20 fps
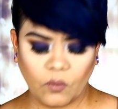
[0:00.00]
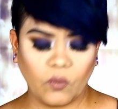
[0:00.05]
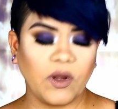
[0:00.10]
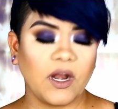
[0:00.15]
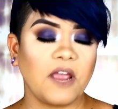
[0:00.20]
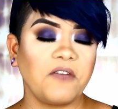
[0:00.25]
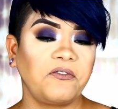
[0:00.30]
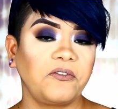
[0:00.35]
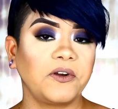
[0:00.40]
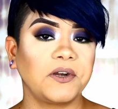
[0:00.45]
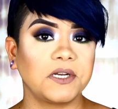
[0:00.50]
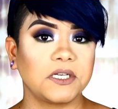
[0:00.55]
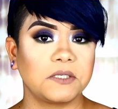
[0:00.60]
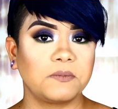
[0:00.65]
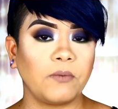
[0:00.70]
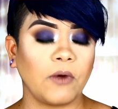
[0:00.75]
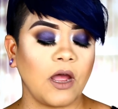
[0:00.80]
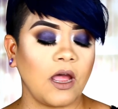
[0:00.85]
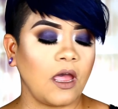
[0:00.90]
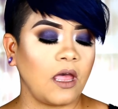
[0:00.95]
When I
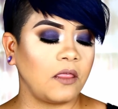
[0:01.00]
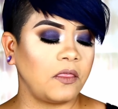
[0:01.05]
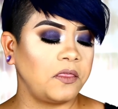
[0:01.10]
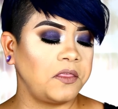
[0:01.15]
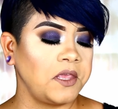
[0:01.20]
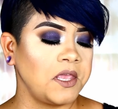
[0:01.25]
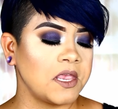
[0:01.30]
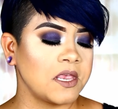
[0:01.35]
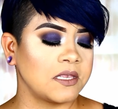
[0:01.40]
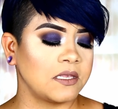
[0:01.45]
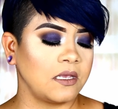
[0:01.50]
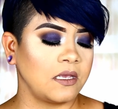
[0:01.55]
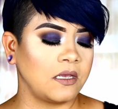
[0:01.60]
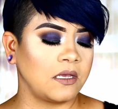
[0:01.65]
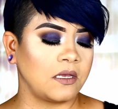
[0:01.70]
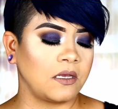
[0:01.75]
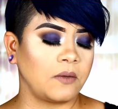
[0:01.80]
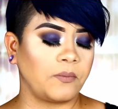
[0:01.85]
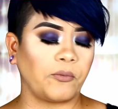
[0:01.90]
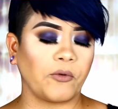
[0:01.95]
first bought this
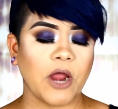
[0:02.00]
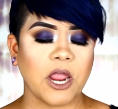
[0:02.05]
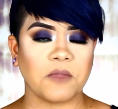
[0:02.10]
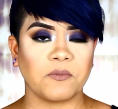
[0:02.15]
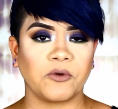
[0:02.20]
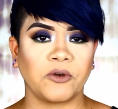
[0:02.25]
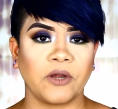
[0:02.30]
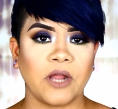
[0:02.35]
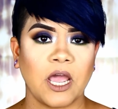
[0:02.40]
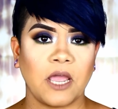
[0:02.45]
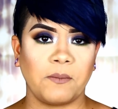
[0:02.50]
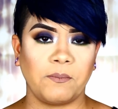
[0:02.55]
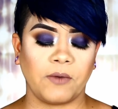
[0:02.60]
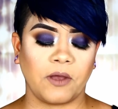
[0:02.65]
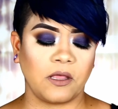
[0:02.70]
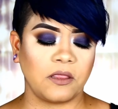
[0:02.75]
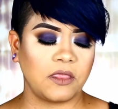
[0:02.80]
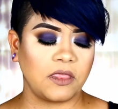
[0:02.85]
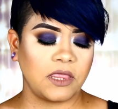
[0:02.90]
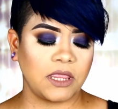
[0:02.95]
primer, I
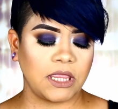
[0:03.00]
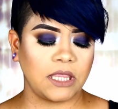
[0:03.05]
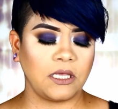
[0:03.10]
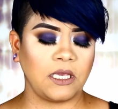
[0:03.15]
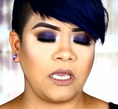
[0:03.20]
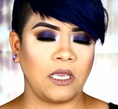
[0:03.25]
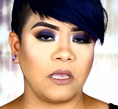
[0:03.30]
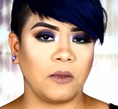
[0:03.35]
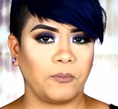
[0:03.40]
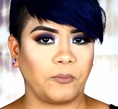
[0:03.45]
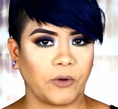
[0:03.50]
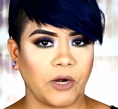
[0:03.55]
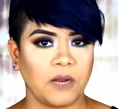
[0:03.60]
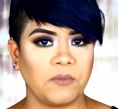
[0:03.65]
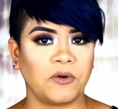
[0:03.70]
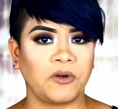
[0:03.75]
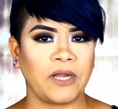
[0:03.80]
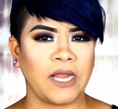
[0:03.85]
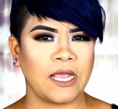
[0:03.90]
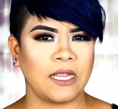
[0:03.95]
bought the
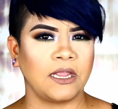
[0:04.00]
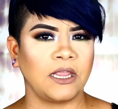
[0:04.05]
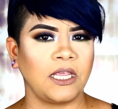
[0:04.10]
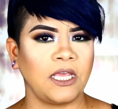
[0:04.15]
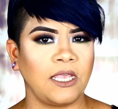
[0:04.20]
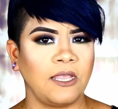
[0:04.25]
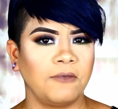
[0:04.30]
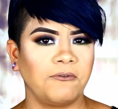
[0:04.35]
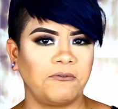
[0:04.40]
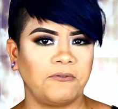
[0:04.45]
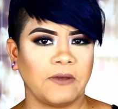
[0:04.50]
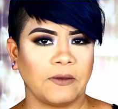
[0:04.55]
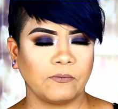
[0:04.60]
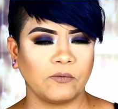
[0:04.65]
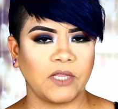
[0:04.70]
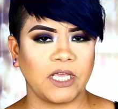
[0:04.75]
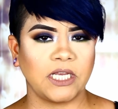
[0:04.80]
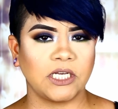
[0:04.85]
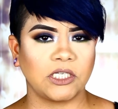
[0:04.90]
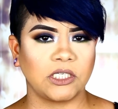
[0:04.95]
primer and the
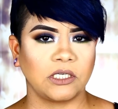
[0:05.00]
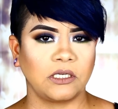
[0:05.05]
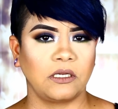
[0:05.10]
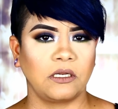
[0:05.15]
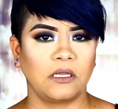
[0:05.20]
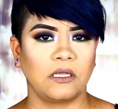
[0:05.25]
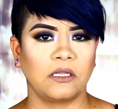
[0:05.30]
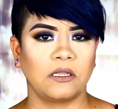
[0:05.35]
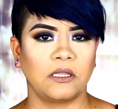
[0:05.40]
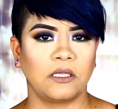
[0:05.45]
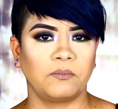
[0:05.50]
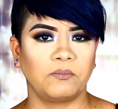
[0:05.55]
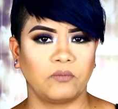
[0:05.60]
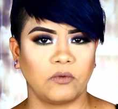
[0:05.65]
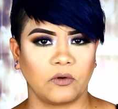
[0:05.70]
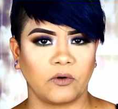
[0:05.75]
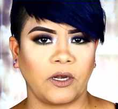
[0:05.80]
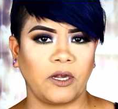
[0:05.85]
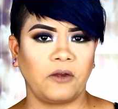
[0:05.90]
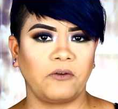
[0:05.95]
foundation, the
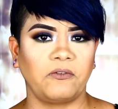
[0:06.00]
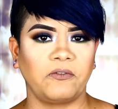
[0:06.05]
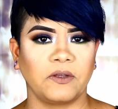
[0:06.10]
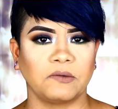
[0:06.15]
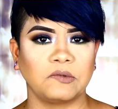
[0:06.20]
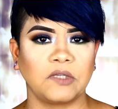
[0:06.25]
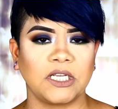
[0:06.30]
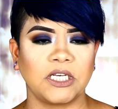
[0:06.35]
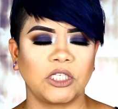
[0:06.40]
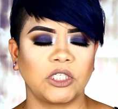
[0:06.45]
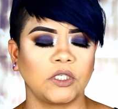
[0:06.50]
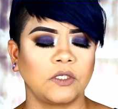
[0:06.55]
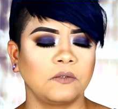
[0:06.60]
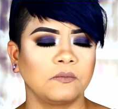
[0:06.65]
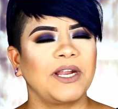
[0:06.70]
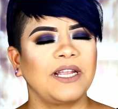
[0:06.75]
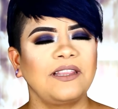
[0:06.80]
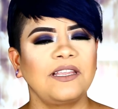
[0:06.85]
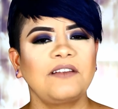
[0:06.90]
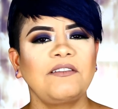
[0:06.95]
Blur
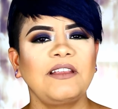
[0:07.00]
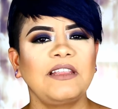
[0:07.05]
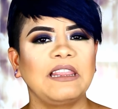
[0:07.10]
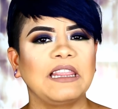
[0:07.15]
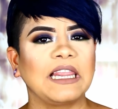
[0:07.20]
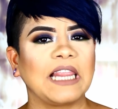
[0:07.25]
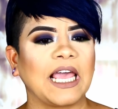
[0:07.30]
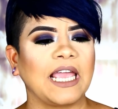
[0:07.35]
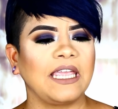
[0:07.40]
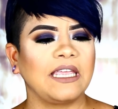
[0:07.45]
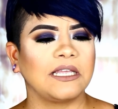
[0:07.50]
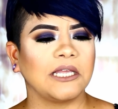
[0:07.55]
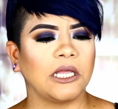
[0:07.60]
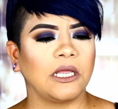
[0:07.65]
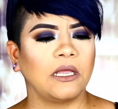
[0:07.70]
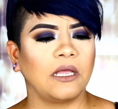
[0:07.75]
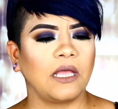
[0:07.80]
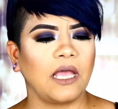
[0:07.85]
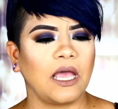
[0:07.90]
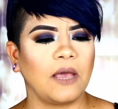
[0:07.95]
foundation. I didn't like,
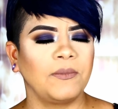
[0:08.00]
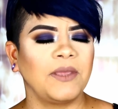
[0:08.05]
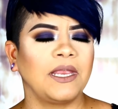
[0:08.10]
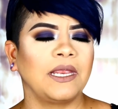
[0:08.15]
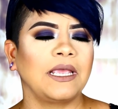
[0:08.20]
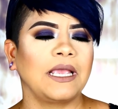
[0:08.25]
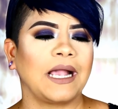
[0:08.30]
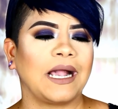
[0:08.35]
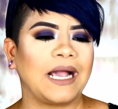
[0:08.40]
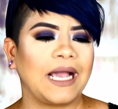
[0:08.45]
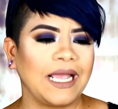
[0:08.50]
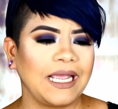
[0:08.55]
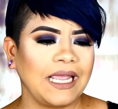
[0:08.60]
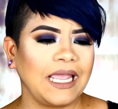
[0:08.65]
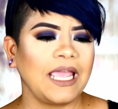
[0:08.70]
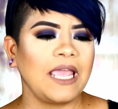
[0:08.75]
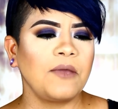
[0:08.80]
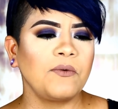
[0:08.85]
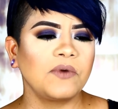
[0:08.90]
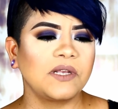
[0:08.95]
I mean,
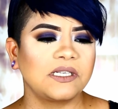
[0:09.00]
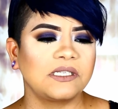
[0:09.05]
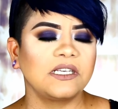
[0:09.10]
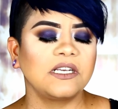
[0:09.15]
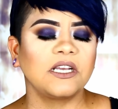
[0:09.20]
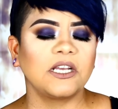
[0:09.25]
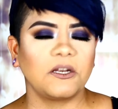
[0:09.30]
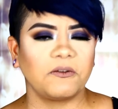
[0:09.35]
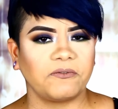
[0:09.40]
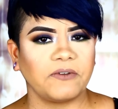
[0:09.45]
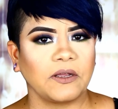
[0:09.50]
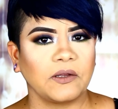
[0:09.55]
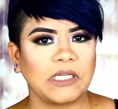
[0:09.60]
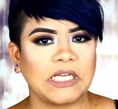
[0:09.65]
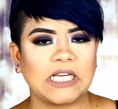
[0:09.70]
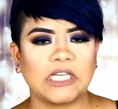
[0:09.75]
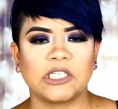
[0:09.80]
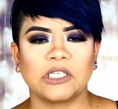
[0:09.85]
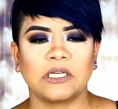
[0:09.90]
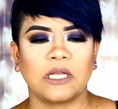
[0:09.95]
it was a good
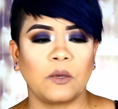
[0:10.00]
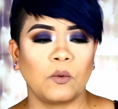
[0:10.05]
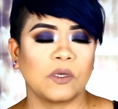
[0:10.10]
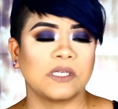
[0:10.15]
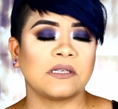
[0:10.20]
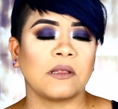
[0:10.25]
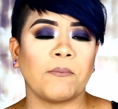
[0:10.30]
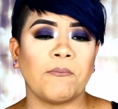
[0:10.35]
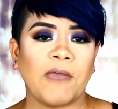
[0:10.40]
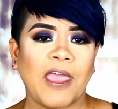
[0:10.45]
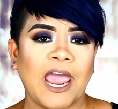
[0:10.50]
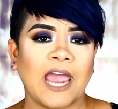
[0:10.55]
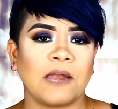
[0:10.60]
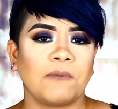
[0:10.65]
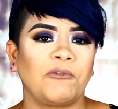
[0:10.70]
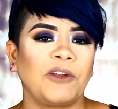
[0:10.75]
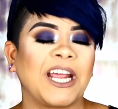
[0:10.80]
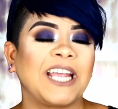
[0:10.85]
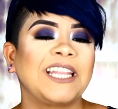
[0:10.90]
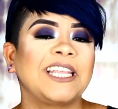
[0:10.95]
foundation. It wasn't
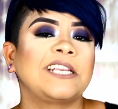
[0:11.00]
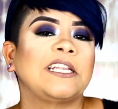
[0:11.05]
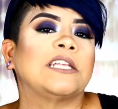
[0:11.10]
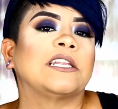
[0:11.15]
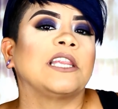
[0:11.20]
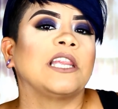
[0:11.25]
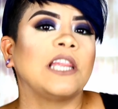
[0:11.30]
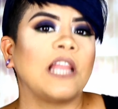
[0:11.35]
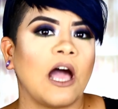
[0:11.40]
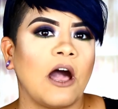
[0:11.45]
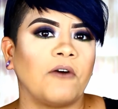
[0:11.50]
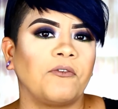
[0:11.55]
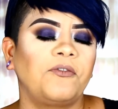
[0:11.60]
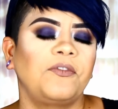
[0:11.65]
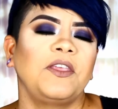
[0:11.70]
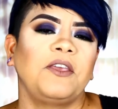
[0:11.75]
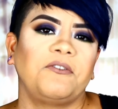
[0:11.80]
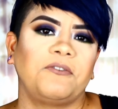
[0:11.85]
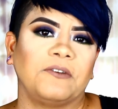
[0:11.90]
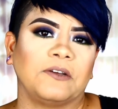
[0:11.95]
bad, but I didn't love
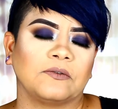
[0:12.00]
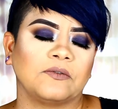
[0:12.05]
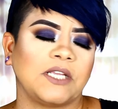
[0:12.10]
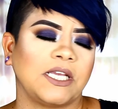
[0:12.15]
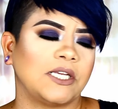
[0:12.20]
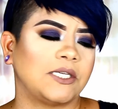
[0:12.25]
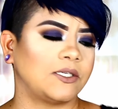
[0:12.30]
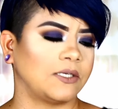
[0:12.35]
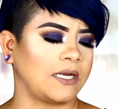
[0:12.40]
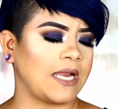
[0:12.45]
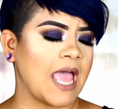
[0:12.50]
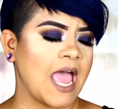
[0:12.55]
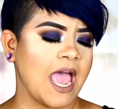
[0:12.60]
the foundation.